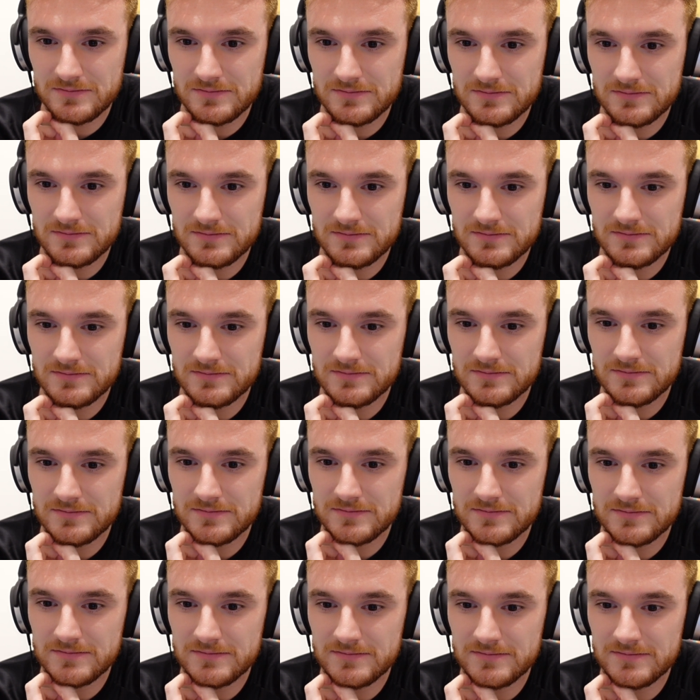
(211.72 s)

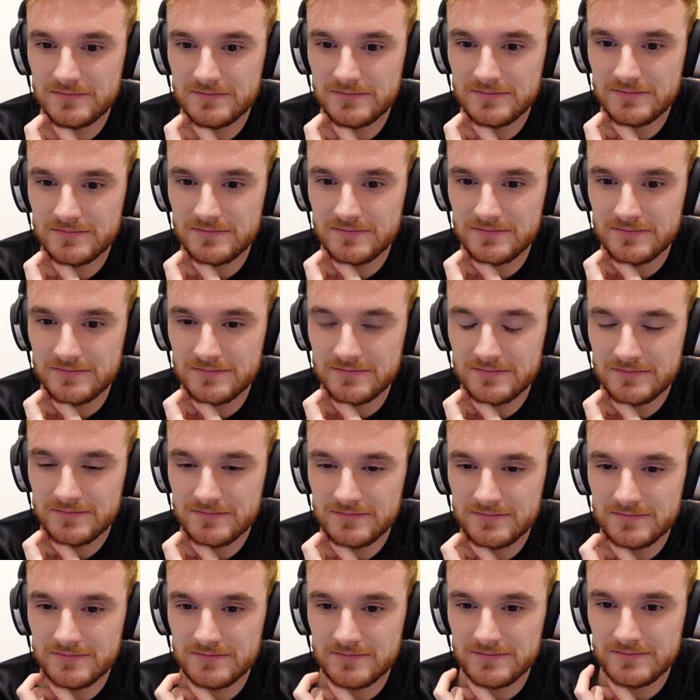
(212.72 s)

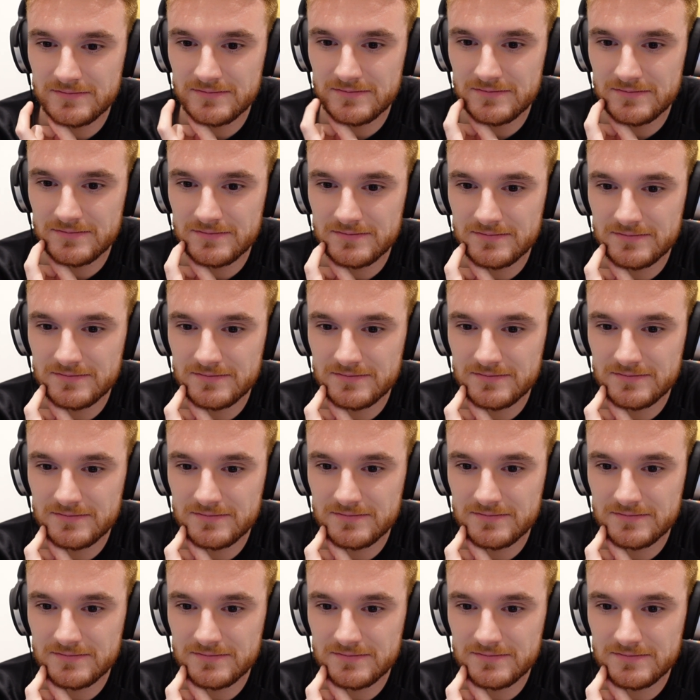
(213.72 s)

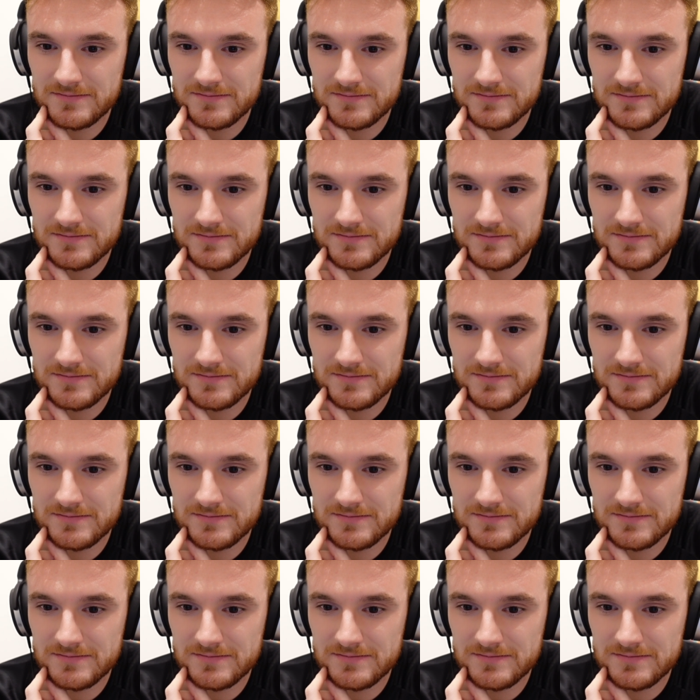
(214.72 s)
This person isn't speaking.